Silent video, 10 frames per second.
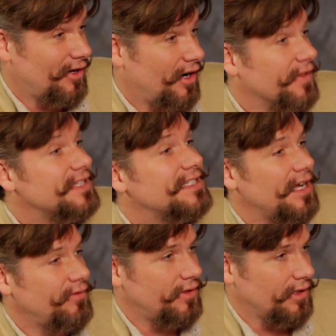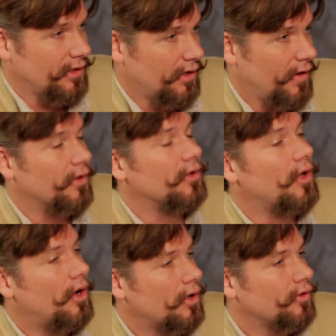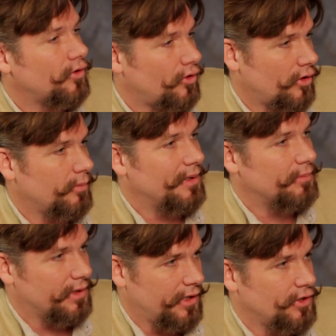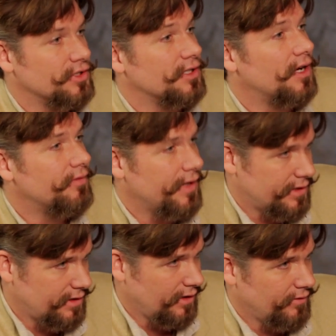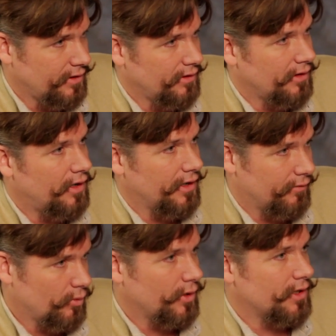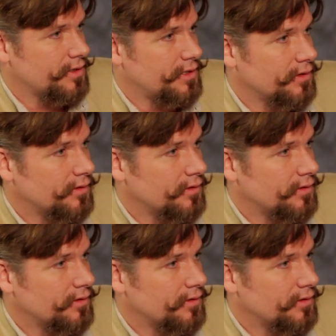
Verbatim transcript: on the safety, on the long-term implications of that safety on everyone else?